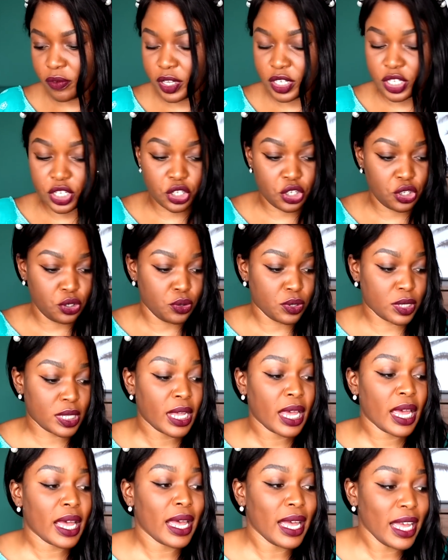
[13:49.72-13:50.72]
tissues.
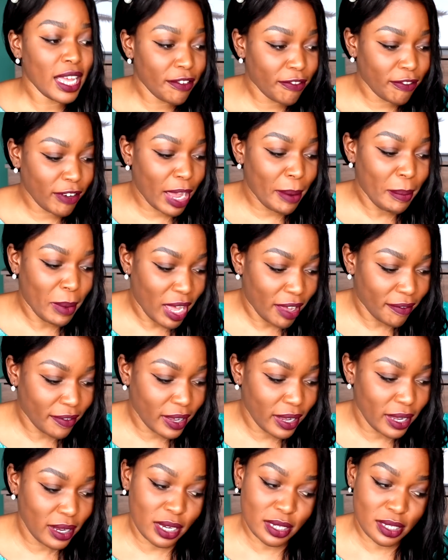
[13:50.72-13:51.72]
If I'm ever
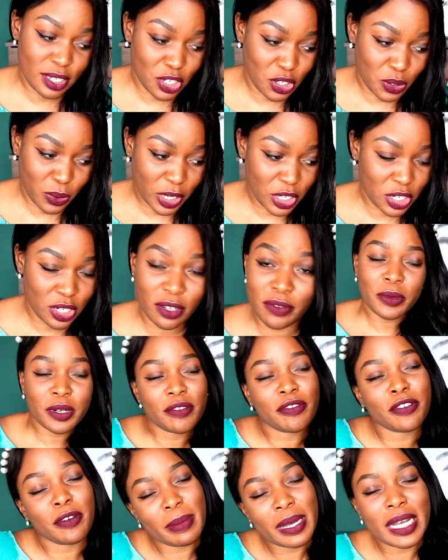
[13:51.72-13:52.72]
in a situation, well,
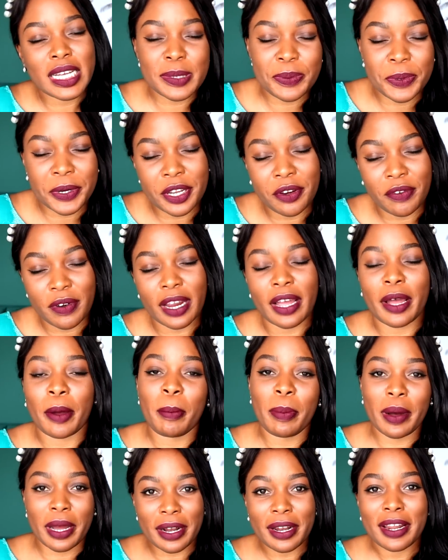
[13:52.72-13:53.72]
for me it's pretty rare,
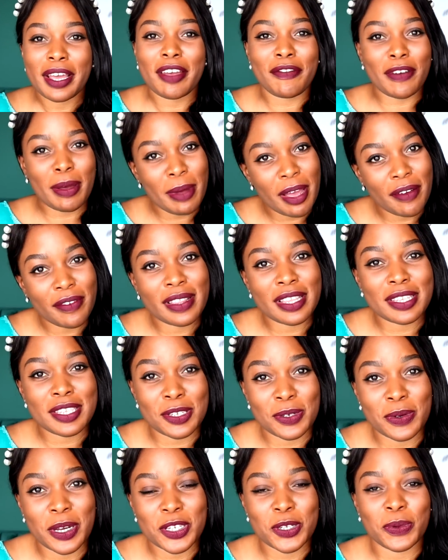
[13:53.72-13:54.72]
but if I'm ever in a
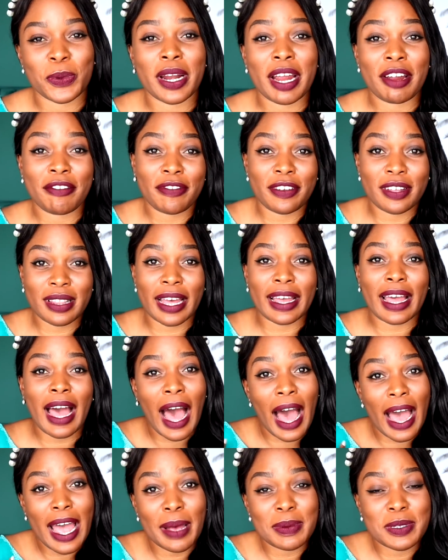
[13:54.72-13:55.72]
situation where I feel like
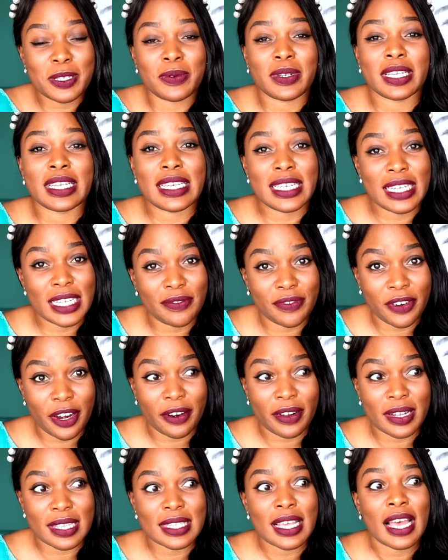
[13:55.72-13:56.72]
I absolutely need
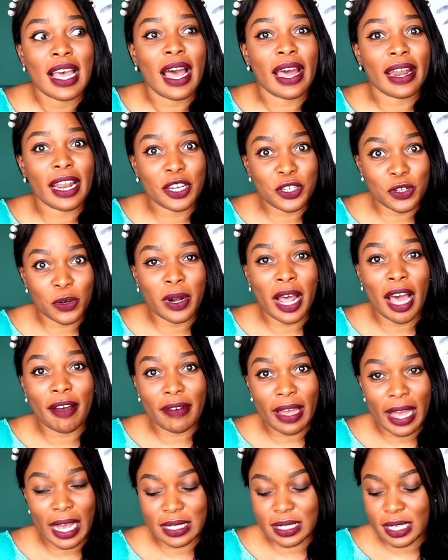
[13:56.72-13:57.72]
fragrance and I don't have
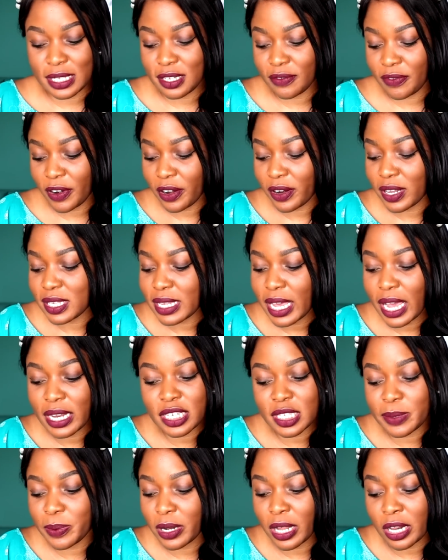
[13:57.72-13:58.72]
access to fragrance, I
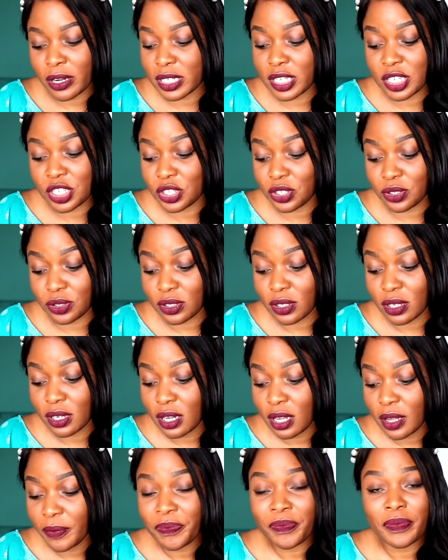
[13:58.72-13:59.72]
just put out a tissue
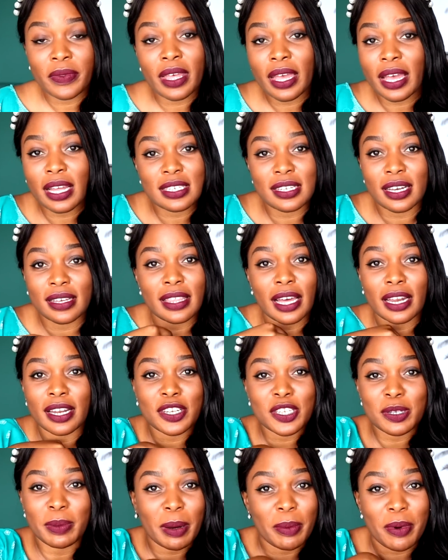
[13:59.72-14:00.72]
and tuck that
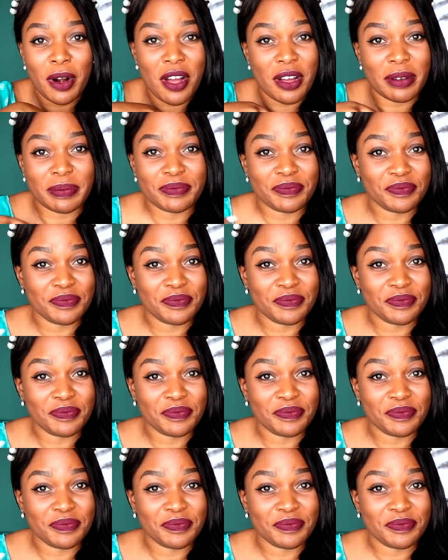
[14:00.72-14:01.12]
into my bra.